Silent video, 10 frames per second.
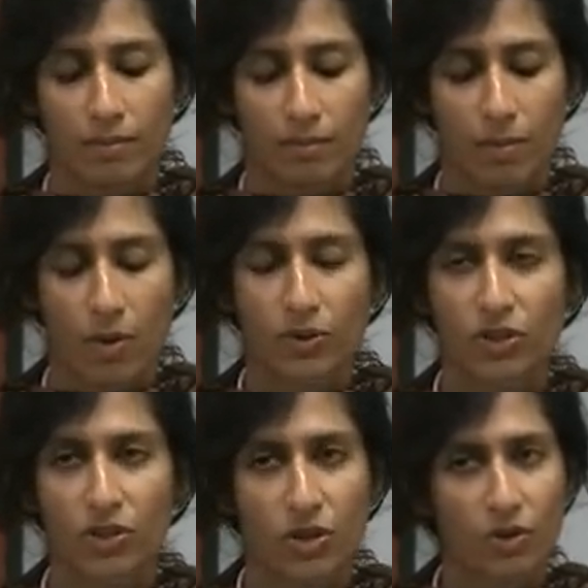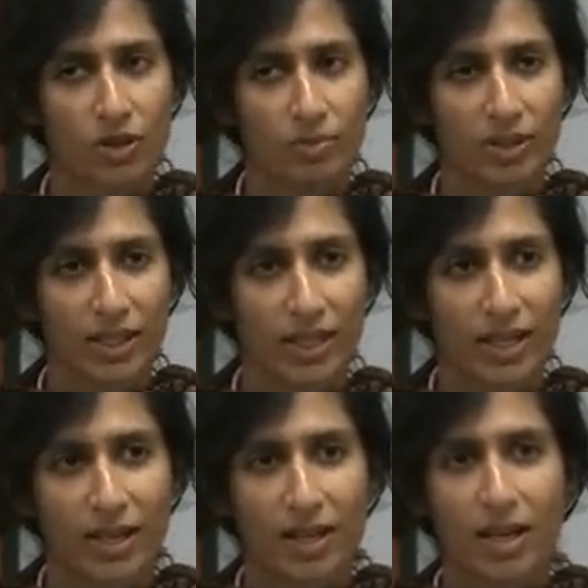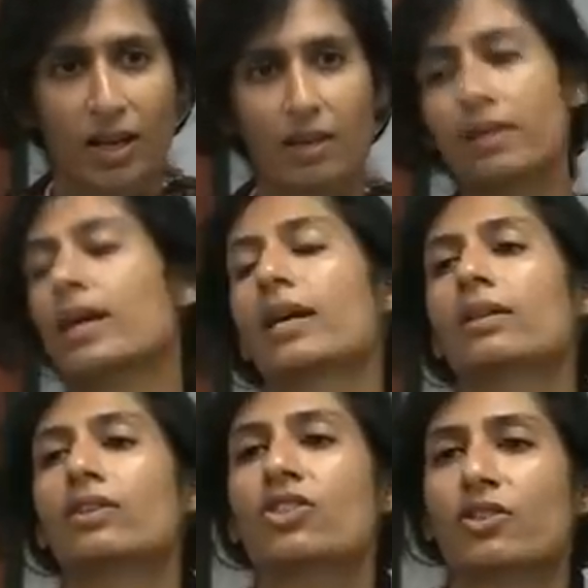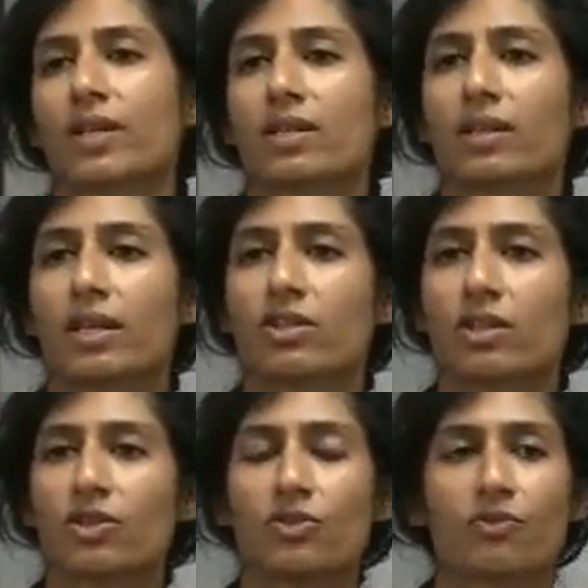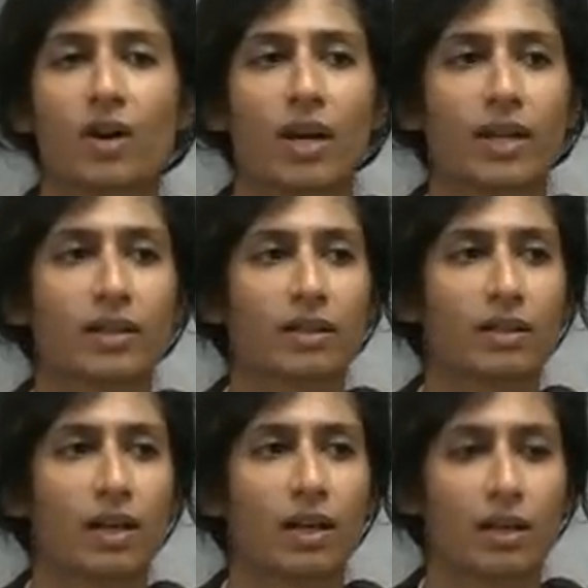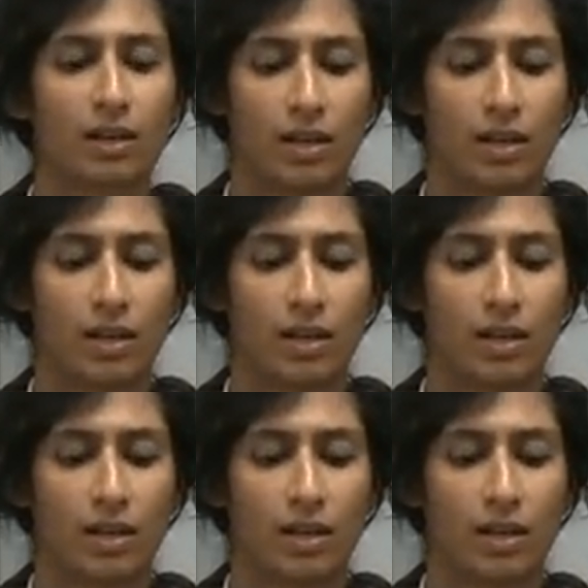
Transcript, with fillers: most notably, the English translation that you find uh,